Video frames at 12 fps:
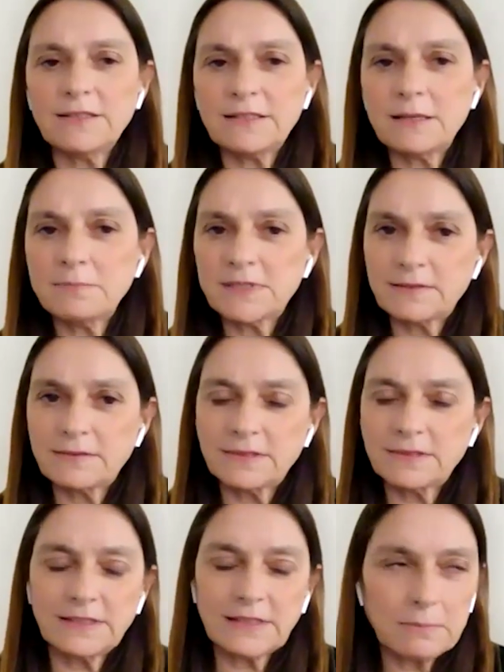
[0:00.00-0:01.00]
it seems
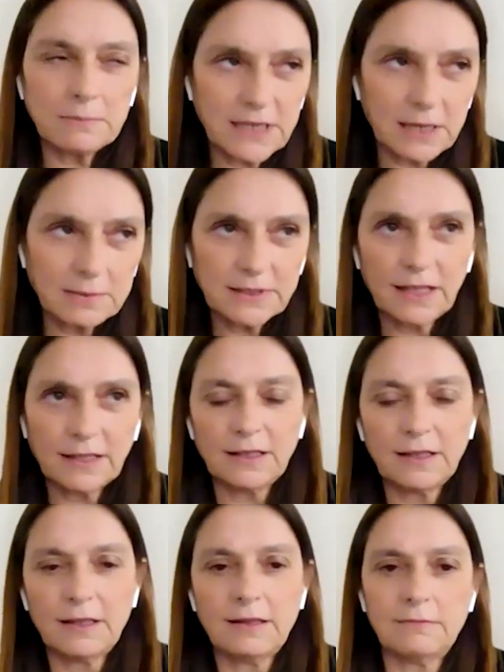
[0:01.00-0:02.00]
sometimes
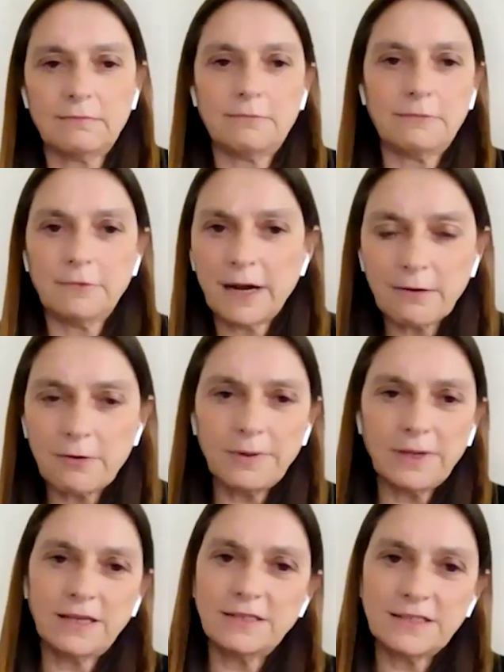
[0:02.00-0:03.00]
that we are
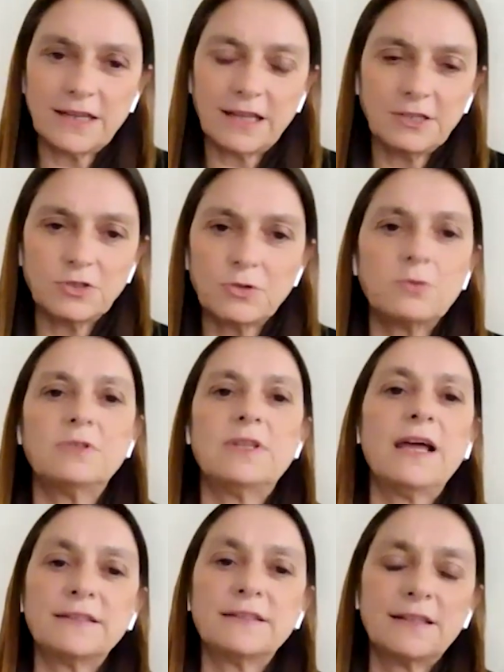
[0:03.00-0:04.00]
going into
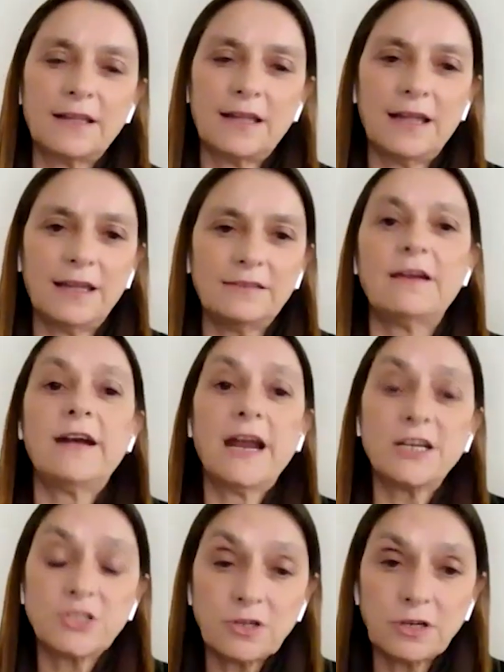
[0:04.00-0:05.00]
that
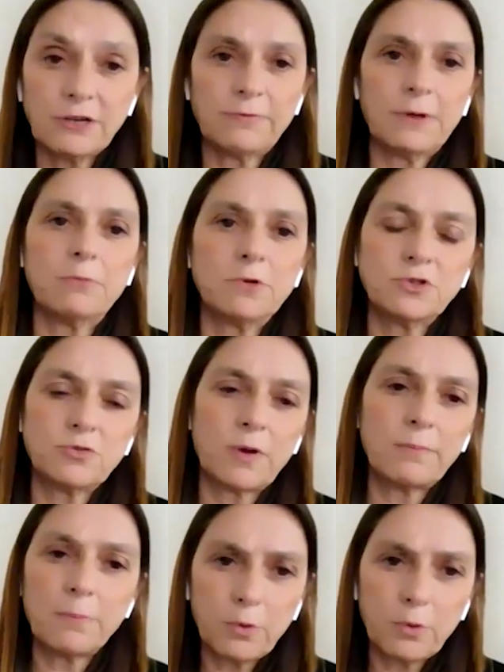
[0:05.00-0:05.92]
direction if we want to